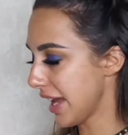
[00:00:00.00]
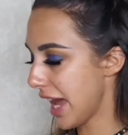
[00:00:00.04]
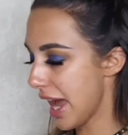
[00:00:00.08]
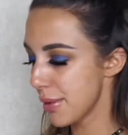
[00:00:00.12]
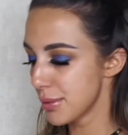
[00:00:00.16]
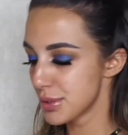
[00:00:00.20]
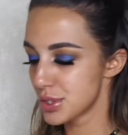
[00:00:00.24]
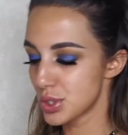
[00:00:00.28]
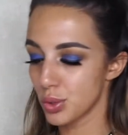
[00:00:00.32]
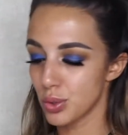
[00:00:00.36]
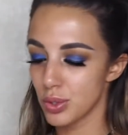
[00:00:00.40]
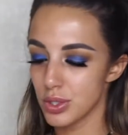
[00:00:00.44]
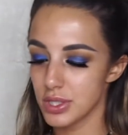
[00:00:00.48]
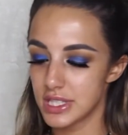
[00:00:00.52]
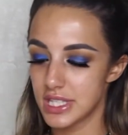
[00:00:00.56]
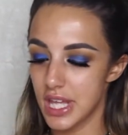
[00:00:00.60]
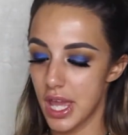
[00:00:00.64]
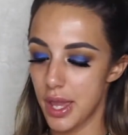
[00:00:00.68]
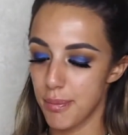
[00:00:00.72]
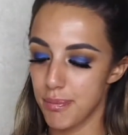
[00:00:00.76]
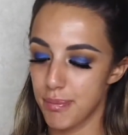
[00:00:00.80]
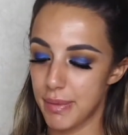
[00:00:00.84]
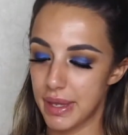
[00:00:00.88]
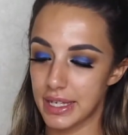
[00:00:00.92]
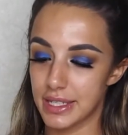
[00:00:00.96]
I was
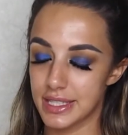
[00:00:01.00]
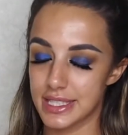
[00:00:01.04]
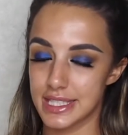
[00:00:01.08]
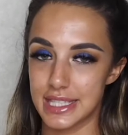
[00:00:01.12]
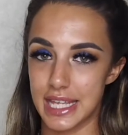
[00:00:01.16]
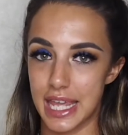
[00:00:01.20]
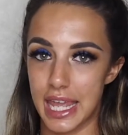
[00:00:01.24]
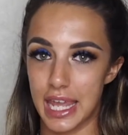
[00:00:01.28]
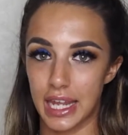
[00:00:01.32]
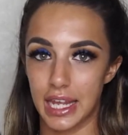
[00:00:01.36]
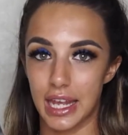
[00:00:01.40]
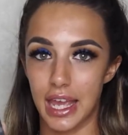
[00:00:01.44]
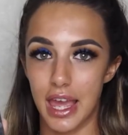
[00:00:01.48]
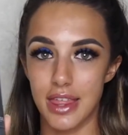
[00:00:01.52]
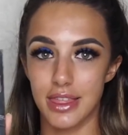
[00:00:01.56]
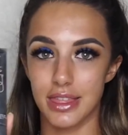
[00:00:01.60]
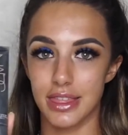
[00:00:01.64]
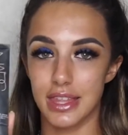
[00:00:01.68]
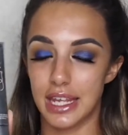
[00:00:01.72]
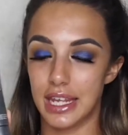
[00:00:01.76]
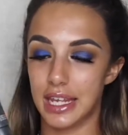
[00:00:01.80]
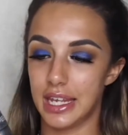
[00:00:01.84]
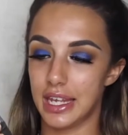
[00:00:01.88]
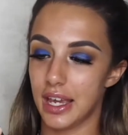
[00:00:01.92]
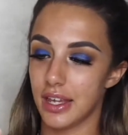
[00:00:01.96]
also mixing
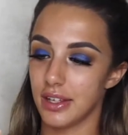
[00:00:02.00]
the